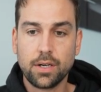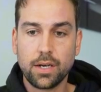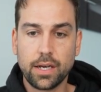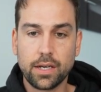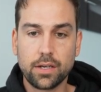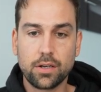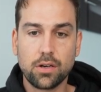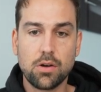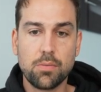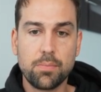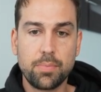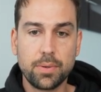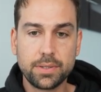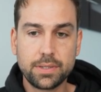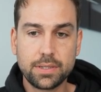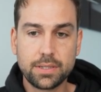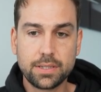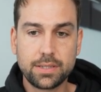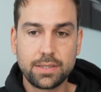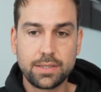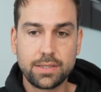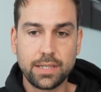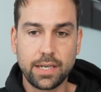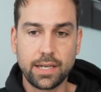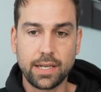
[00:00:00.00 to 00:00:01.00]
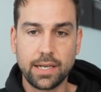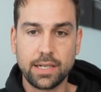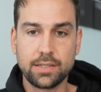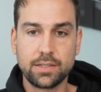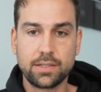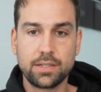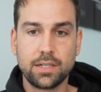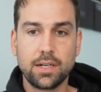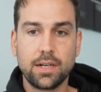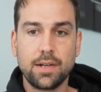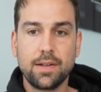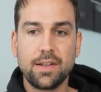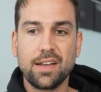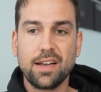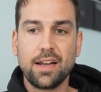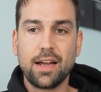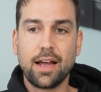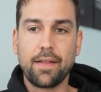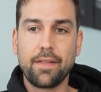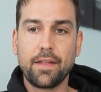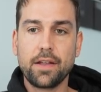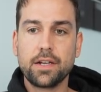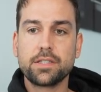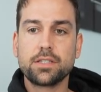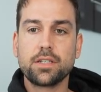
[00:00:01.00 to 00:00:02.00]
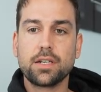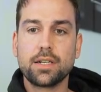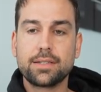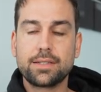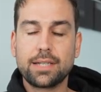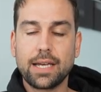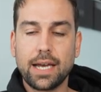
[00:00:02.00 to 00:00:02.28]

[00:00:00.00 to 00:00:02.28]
and go business settings, and then it's going to